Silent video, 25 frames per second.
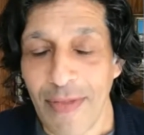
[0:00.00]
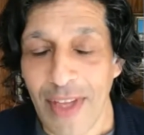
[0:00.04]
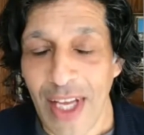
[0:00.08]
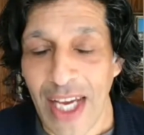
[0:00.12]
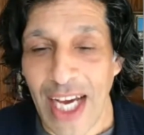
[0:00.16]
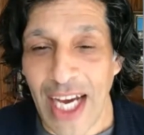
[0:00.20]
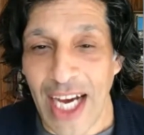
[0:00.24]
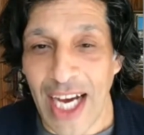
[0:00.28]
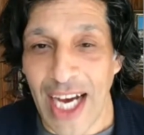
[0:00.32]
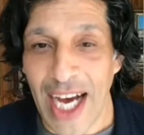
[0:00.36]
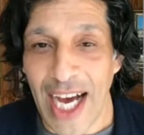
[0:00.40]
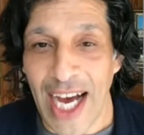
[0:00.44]

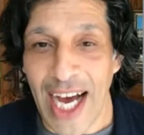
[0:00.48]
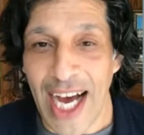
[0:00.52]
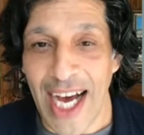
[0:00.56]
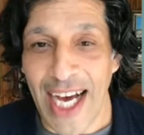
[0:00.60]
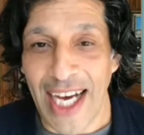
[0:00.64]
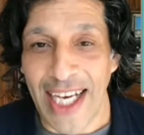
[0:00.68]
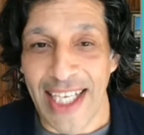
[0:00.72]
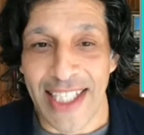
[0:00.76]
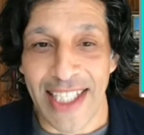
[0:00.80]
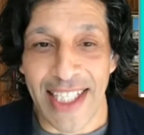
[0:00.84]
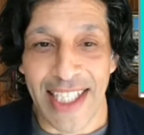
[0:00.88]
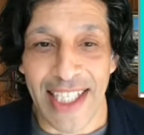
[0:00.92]

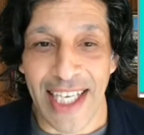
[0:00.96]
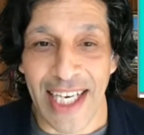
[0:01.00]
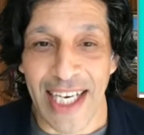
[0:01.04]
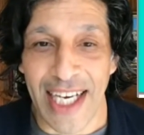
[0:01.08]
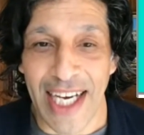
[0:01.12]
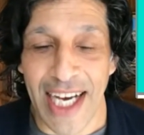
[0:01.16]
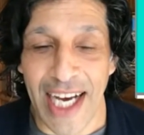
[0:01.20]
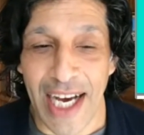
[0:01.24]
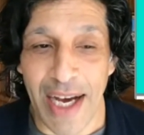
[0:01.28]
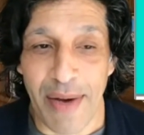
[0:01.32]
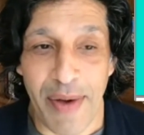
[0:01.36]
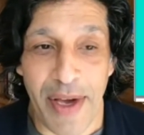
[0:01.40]
And
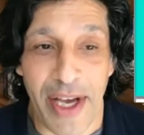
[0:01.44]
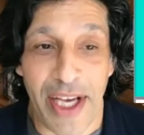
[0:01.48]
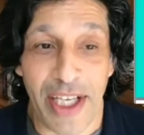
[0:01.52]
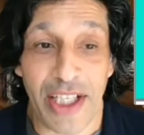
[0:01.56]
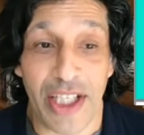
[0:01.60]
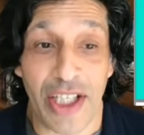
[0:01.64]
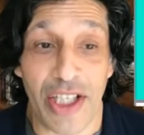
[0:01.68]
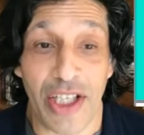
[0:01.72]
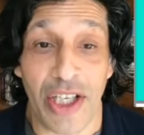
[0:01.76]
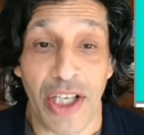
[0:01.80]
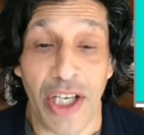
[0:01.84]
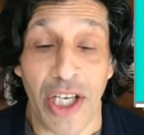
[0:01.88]
I'm here
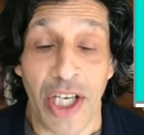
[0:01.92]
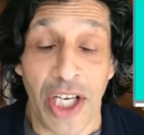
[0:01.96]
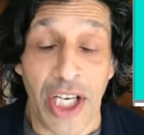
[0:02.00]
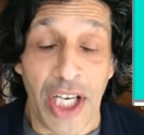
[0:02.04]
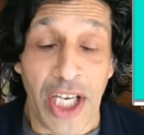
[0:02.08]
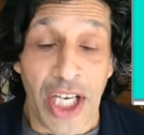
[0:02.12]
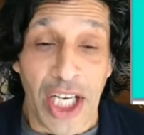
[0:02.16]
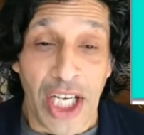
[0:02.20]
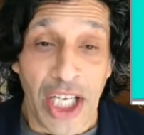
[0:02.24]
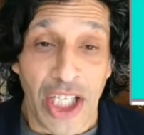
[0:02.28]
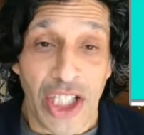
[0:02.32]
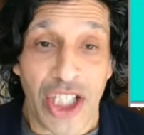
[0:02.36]
to
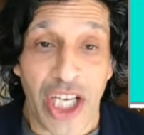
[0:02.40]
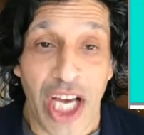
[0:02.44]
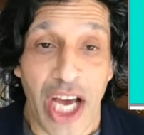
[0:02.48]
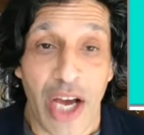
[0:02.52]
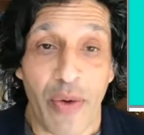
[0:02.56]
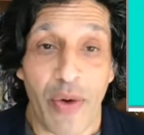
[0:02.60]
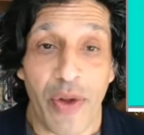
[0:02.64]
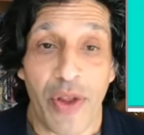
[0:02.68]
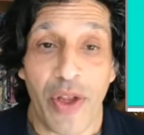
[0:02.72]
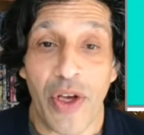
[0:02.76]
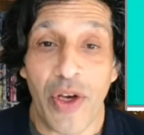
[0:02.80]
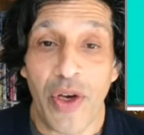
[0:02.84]
share
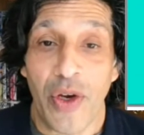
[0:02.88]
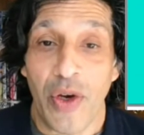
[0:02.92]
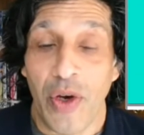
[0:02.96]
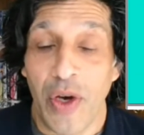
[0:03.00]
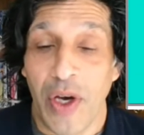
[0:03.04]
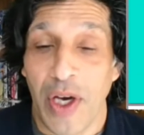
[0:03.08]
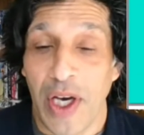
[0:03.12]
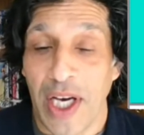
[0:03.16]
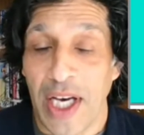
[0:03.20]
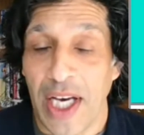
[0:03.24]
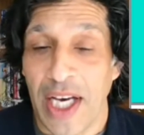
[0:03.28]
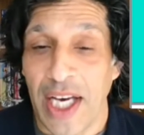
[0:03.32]
with
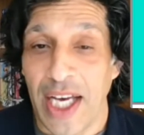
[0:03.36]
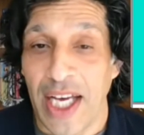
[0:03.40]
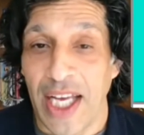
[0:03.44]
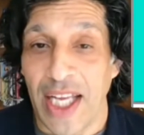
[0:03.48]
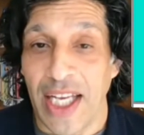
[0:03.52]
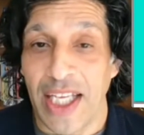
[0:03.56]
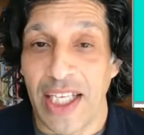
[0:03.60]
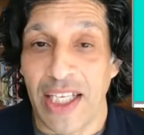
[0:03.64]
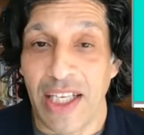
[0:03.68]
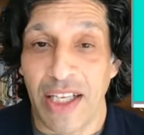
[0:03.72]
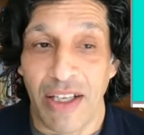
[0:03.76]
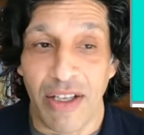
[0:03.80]
you a
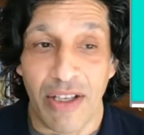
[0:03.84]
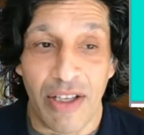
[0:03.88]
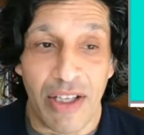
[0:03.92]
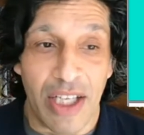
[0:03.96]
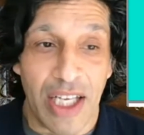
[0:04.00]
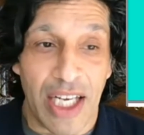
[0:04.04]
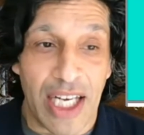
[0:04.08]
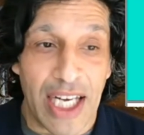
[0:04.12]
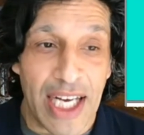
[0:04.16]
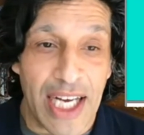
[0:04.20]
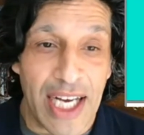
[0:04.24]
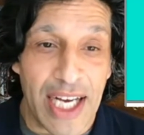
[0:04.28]

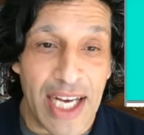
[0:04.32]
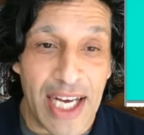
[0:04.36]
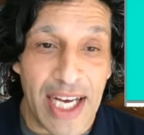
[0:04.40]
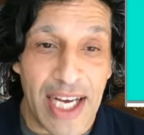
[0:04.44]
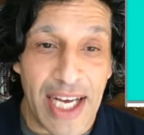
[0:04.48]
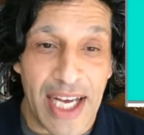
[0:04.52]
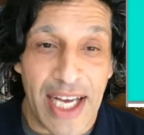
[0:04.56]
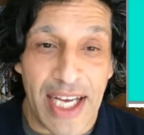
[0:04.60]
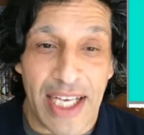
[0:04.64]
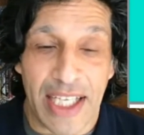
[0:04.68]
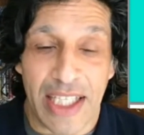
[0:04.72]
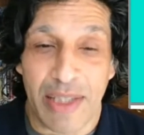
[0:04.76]
little
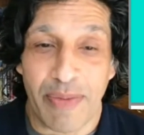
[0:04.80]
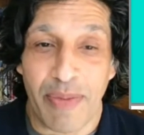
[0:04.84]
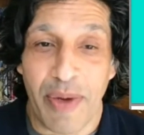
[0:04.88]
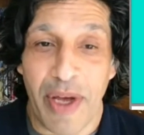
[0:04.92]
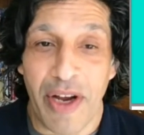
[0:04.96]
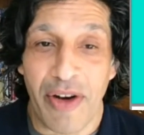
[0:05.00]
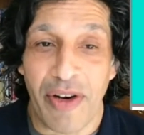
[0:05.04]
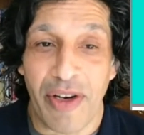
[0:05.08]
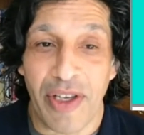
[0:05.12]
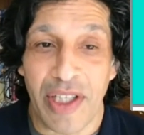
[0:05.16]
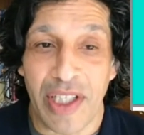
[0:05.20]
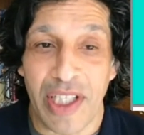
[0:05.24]

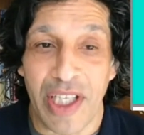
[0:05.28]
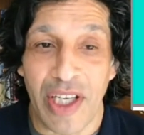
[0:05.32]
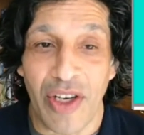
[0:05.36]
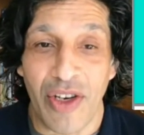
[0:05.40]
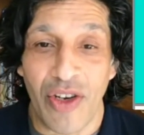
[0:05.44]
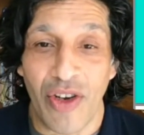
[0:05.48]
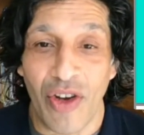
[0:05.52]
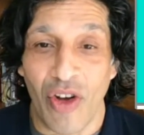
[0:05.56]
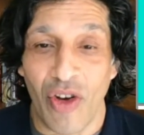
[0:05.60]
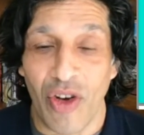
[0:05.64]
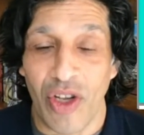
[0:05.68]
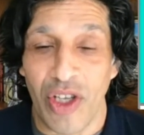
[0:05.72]
experience
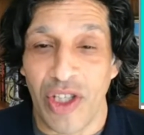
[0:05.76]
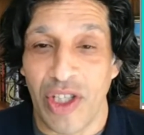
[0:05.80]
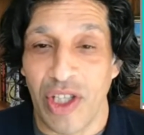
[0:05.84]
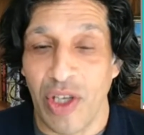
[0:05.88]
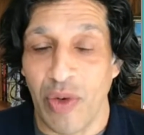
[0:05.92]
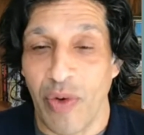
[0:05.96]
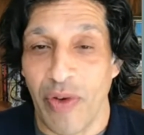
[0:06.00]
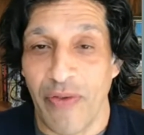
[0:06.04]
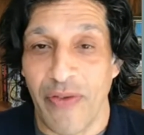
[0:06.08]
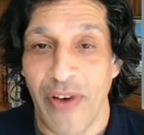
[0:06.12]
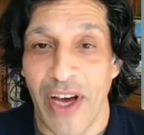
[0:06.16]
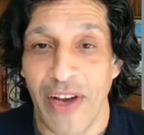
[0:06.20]
and knowledge that
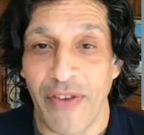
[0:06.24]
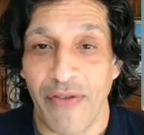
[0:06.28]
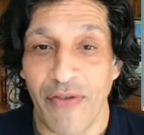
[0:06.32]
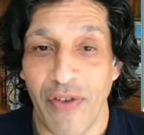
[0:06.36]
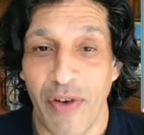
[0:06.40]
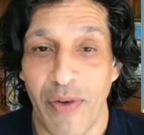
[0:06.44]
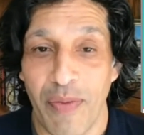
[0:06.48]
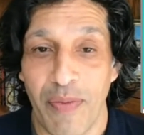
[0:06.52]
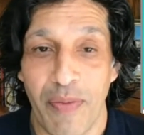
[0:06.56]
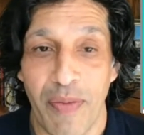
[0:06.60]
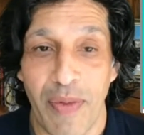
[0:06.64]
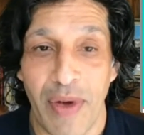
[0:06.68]
we've had
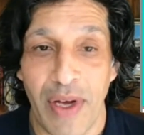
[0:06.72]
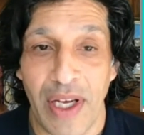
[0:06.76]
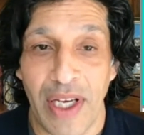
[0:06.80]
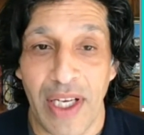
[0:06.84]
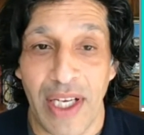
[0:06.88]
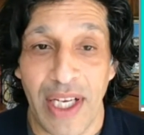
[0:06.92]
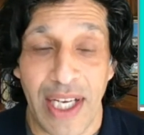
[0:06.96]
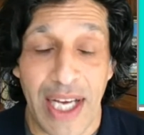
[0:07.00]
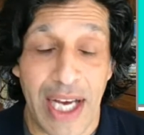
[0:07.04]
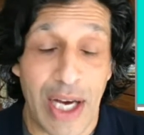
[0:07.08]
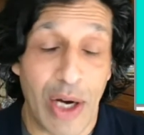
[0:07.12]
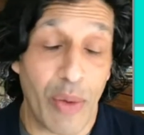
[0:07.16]
from
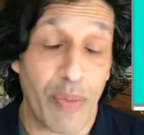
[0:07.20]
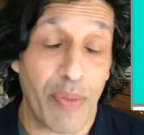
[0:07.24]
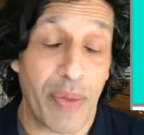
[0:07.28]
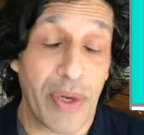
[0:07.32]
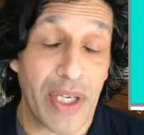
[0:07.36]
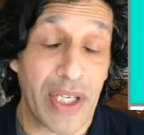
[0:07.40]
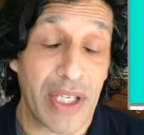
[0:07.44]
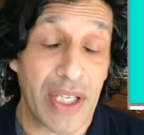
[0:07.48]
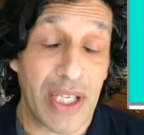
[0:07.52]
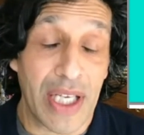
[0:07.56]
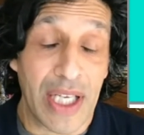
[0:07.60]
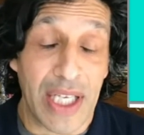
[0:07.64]

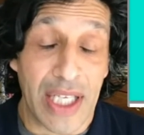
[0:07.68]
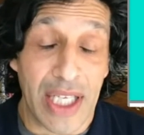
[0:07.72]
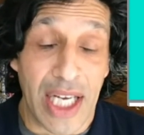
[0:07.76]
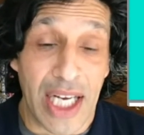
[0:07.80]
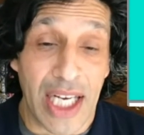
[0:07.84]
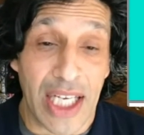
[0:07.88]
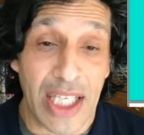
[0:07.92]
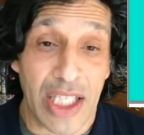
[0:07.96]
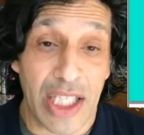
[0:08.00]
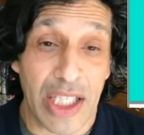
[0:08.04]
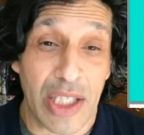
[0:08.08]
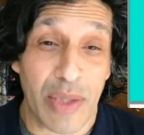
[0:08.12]
helping
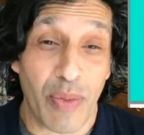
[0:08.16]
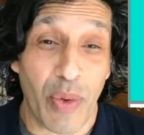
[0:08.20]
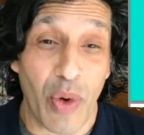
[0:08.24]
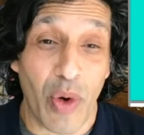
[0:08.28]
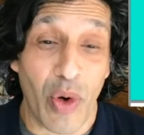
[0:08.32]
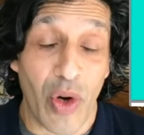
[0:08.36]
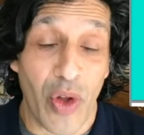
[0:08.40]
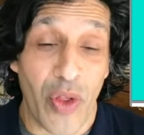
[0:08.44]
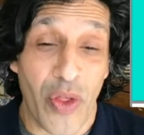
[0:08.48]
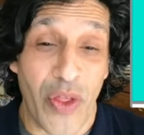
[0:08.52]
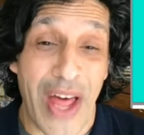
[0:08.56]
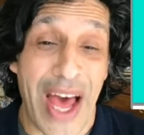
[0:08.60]
to
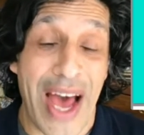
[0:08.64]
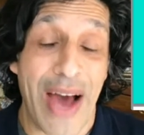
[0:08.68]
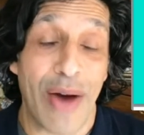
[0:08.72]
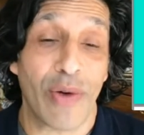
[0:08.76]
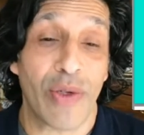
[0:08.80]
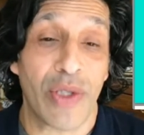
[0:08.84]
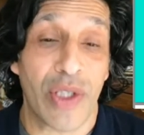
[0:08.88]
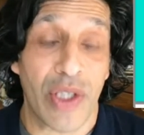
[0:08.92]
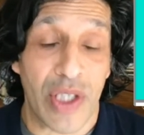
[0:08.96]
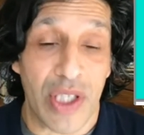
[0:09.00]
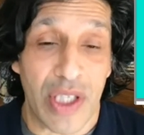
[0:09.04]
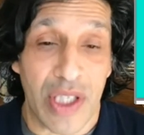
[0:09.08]
support
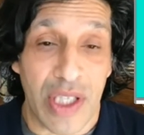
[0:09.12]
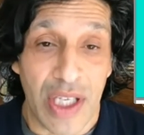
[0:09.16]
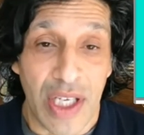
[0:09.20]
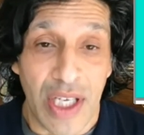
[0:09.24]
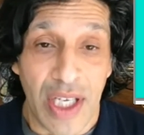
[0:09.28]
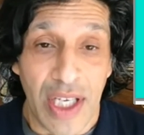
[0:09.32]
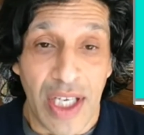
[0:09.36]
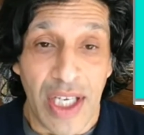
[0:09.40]
thousands